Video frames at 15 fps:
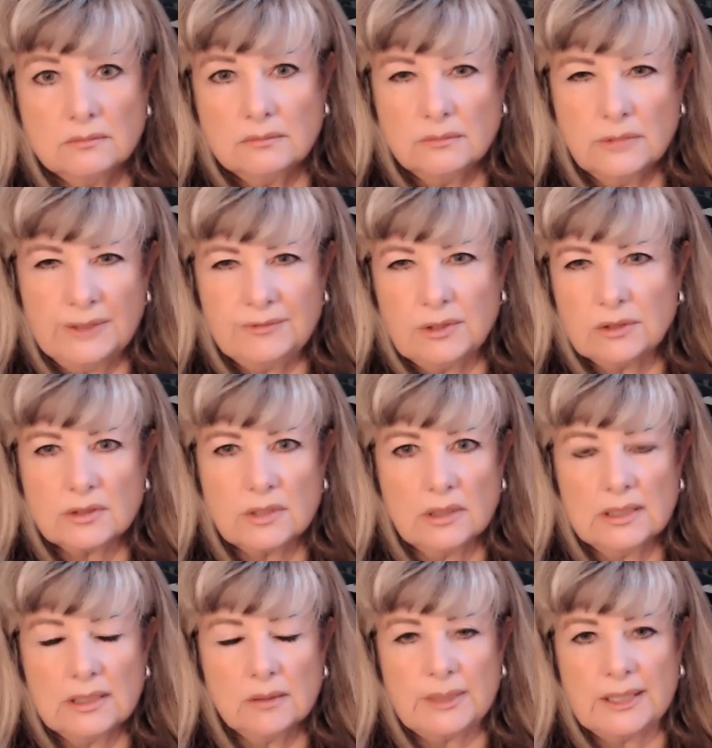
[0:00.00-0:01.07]
We've looked a
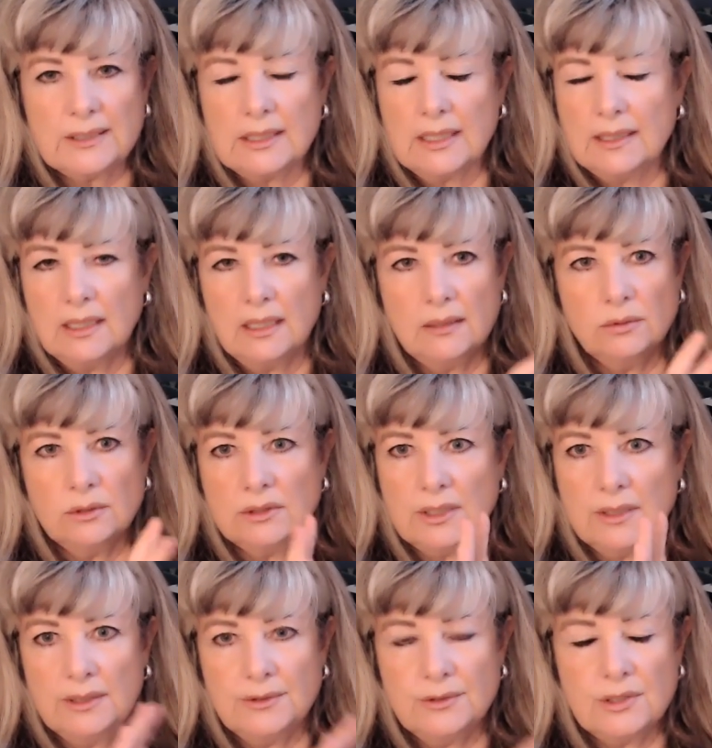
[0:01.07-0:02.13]
little bit, and I will
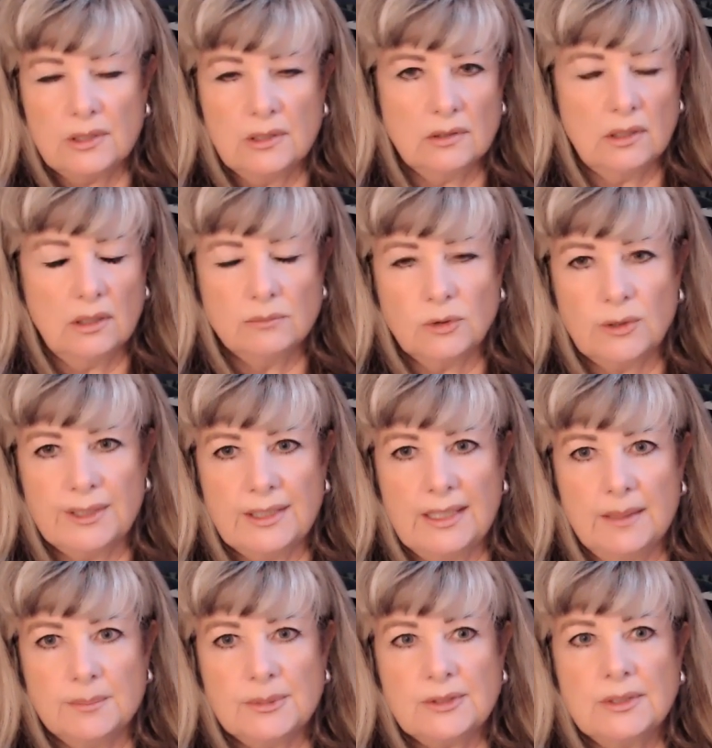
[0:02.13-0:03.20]
go into a lot more
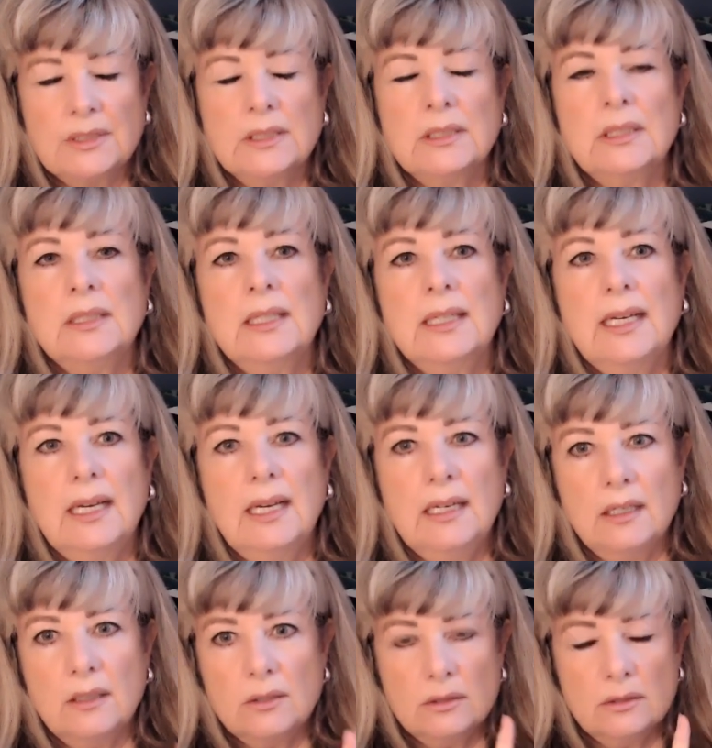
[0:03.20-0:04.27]
depth,
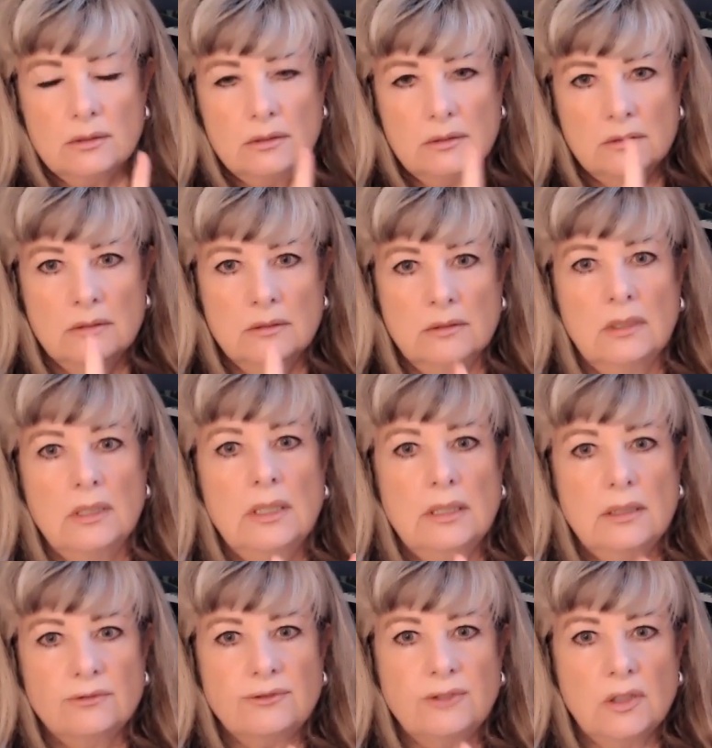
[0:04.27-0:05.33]
how
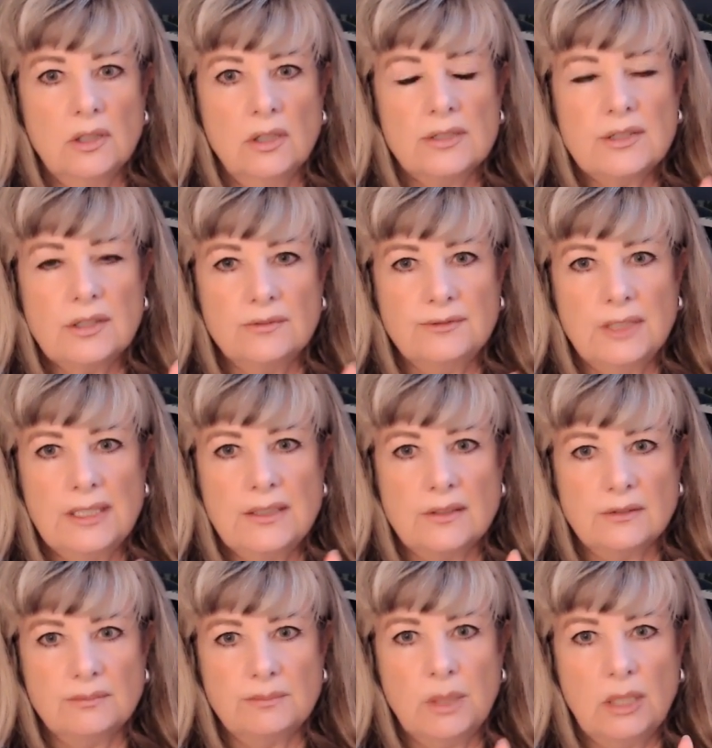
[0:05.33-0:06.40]
philosophies
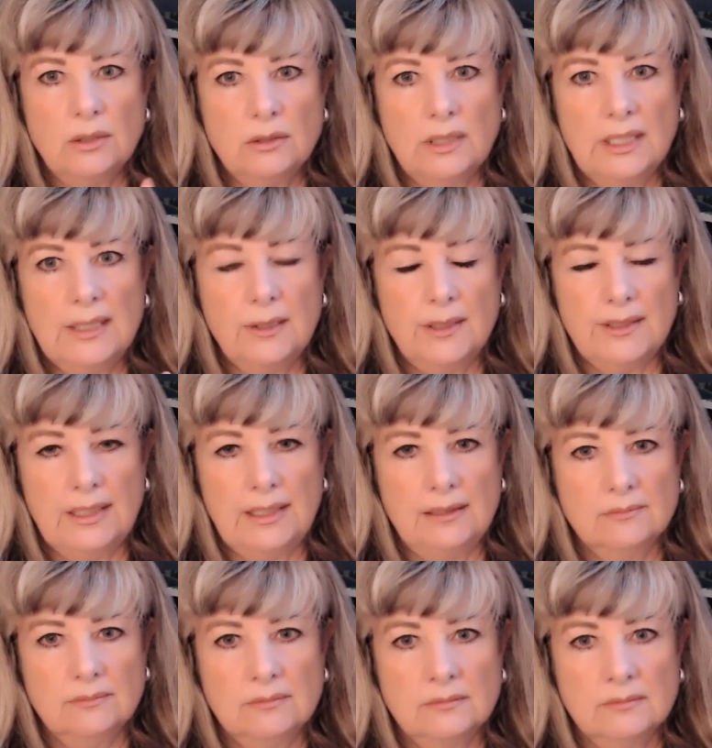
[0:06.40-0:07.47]
of polarity